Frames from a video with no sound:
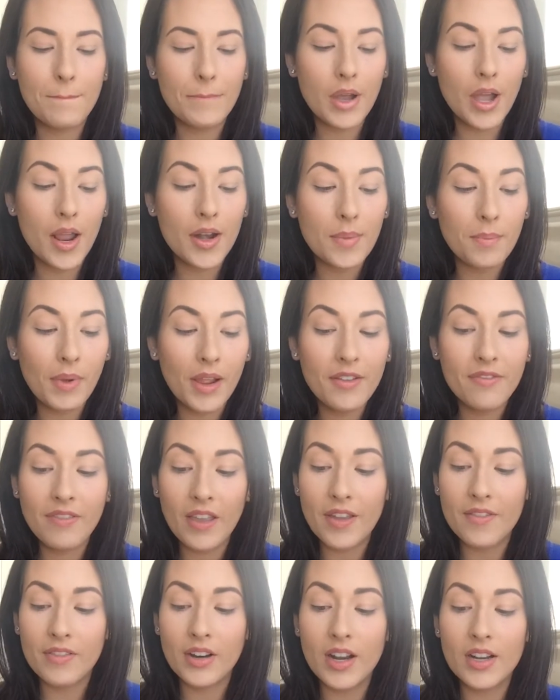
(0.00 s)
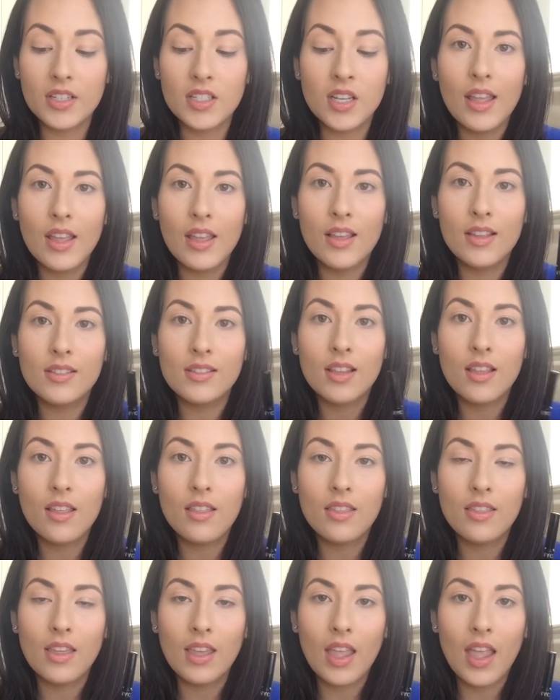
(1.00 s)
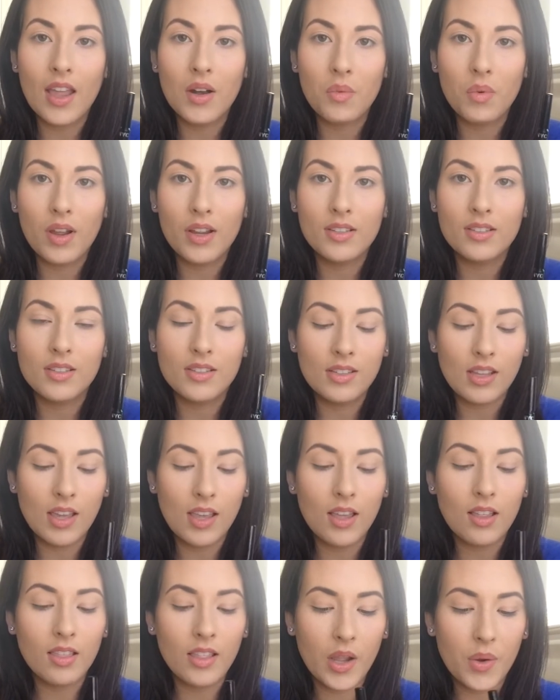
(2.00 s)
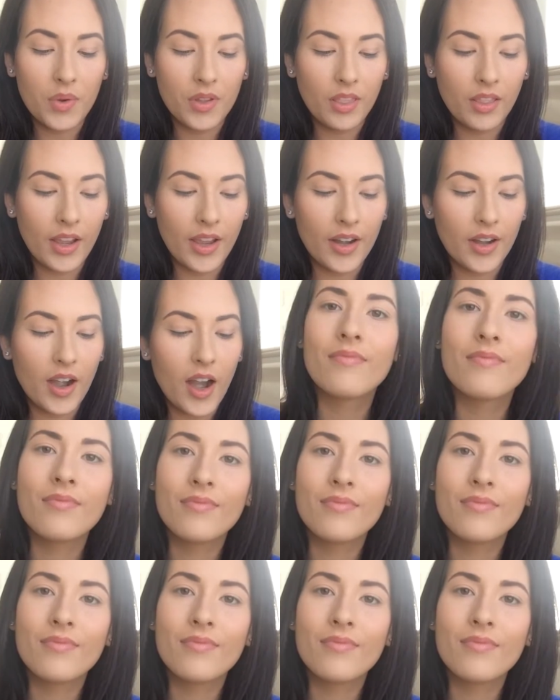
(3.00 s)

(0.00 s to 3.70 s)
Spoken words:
but my favorite is the NYC Liquid Liner.